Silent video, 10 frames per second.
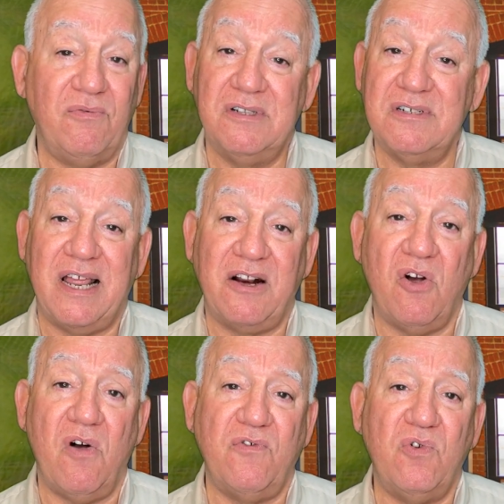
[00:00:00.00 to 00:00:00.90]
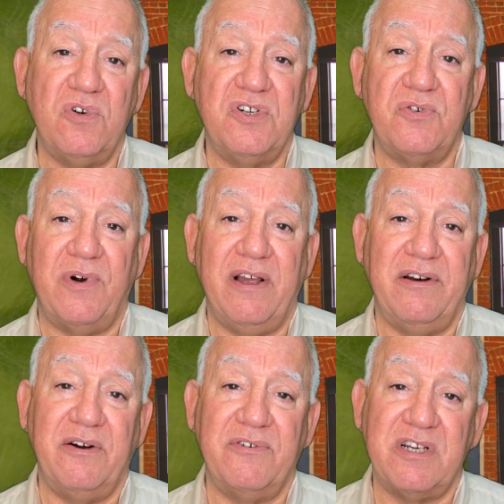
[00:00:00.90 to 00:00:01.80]
Well, there's a lot of golf courses around
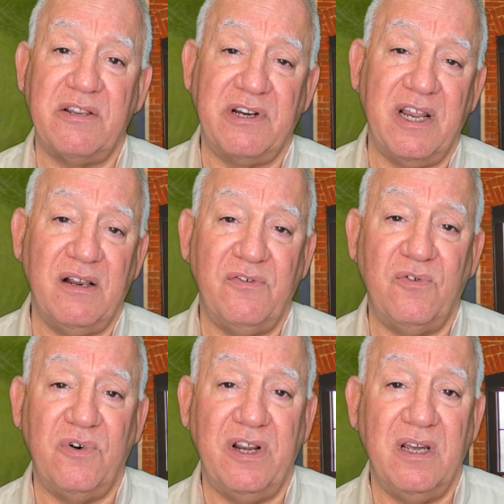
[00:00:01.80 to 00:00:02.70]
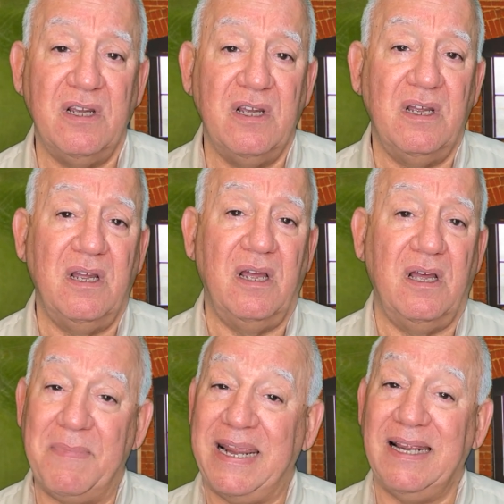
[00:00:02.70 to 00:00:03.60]
here in Southern California.
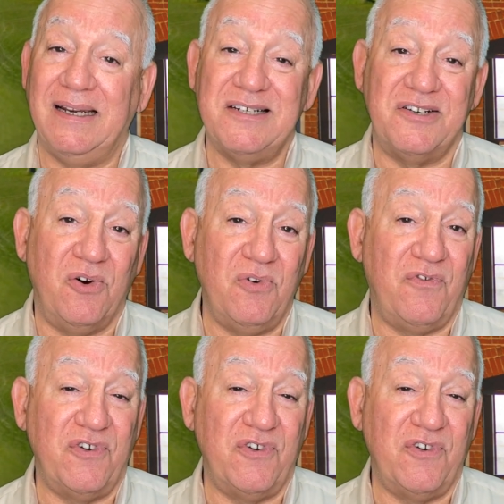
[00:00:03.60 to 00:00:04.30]
Temecula is known for